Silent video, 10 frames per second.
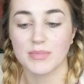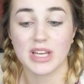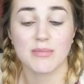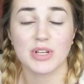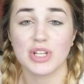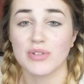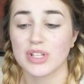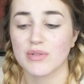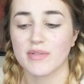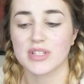They'd been
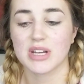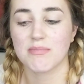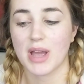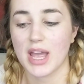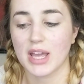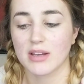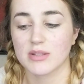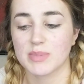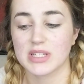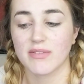using Riverside Bank
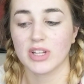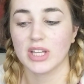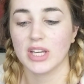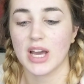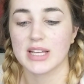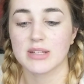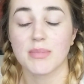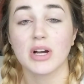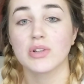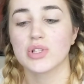specifically as a
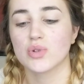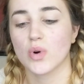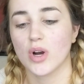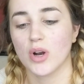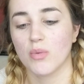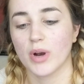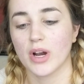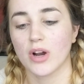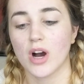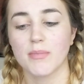bunko store
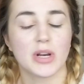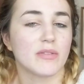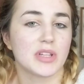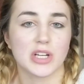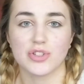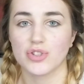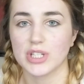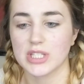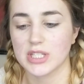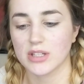where conmen all over the
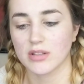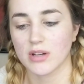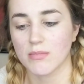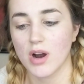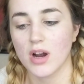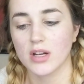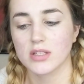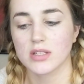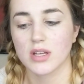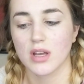country steered their
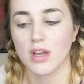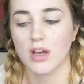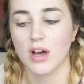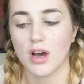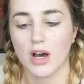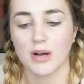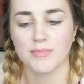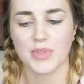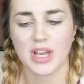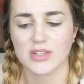marks.
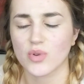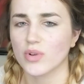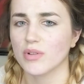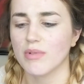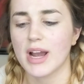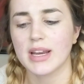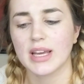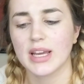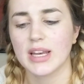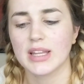They escorted right
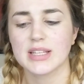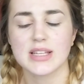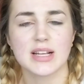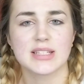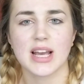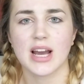in, and they sat